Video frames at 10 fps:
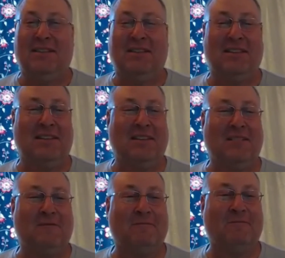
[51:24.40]
All
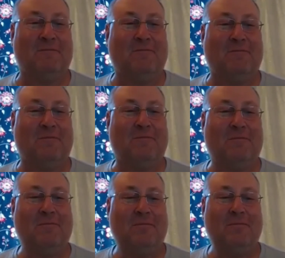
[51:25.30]
right. Um,
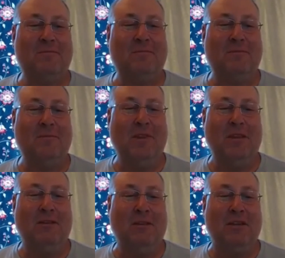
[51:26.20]
you want to
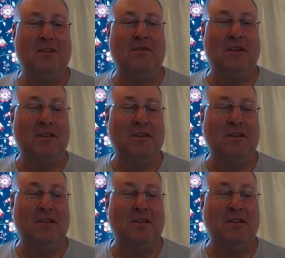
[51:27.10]
scratch him?